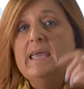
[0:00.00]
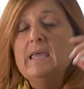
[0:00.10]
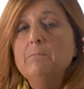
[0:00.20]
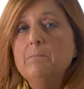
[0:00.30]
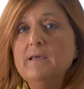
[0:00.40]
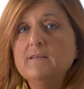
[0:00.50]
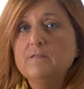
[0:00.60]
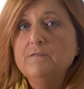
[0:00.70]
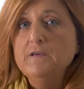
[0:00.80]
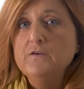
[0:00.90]
In Biggs'
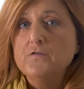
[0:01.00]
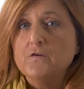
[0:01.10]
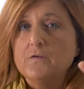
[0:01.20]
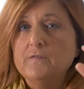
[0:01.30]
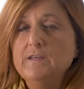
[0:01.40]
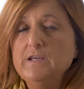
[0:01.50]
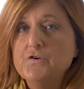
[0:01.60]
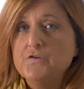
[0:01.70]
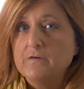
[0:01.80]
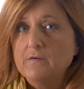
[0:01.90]
vision,
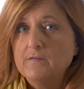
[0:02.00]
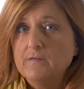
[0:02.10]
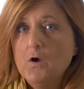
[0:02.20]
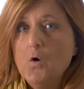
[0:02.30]
teachers,